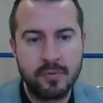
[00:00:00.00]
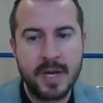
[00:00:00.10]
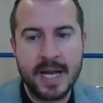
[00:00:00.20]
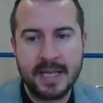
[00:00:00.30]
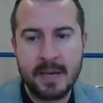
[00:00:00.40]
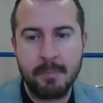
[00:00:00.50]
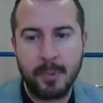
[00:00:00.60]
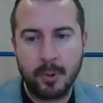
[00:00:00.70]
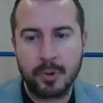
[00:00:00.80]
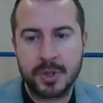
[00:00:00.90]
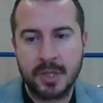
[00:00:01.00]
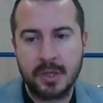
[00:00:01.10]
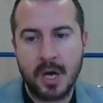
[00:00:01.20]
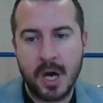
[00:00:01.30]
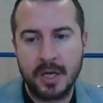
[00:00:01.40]
really
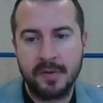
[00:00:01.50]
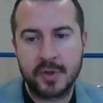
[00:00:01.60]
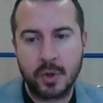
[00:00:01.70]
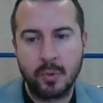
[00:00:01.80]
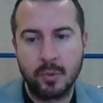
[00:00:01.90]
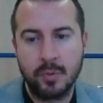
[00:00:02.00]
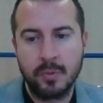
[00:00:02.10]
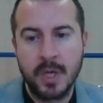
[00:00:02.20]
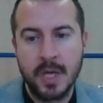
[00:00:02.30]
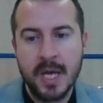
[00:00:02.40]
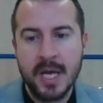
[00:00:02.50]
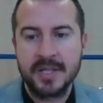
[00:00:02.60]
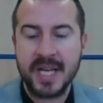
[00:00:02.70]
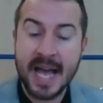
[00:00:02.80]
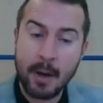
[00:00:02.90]
important kind of tool to